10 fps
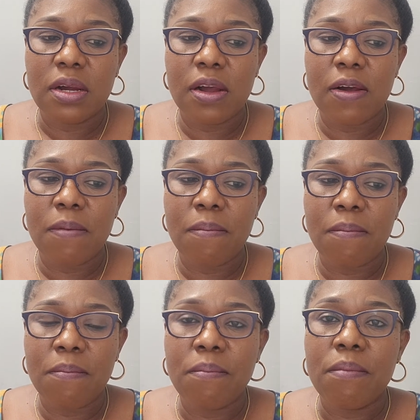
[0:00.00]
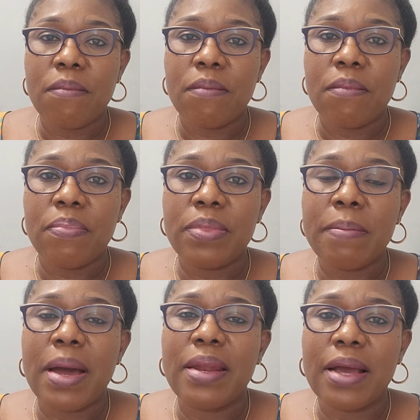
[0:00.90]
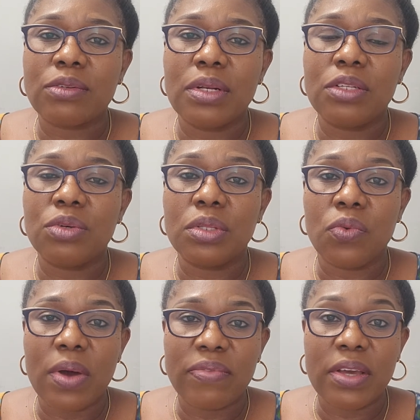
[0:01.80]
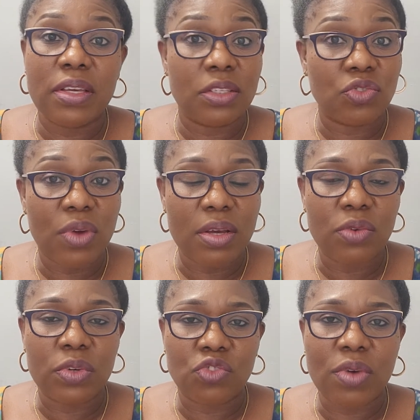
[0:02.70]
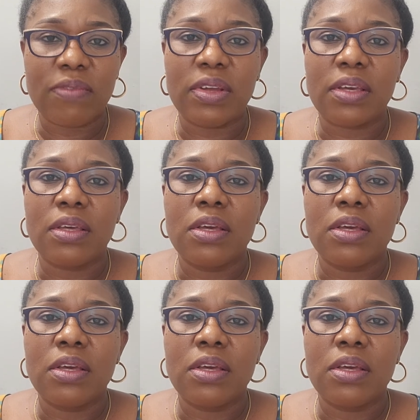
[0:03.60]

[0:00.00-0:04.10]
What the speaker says: the man actually told the wife that he was traveling.